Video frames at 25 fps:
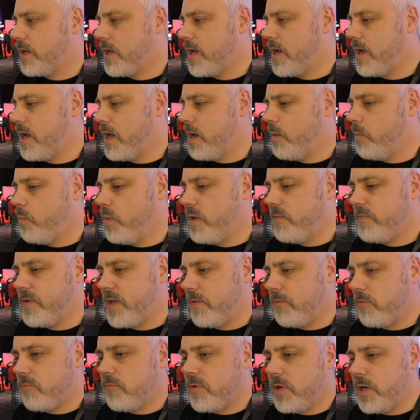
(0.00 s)
and we've
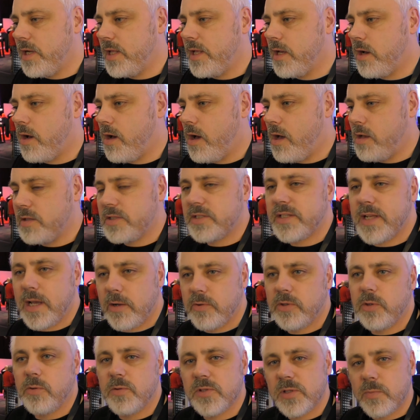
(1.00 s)
never really asked
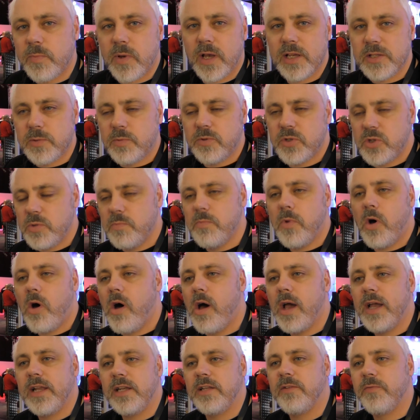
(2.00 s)
our user base, would you
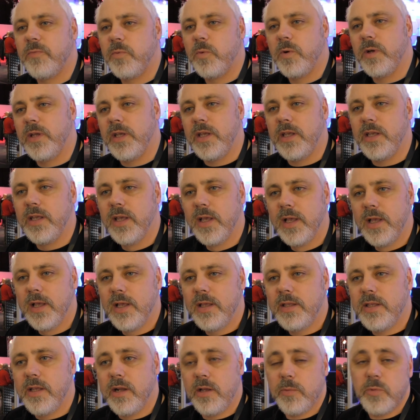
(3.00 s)
mind if we,
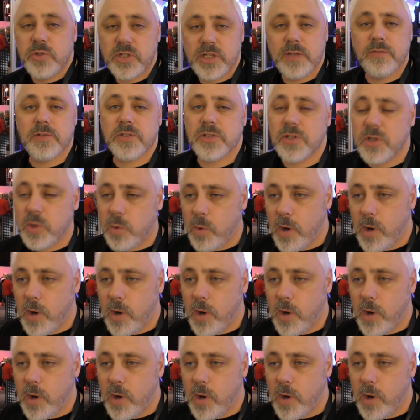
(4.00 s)
would you give us a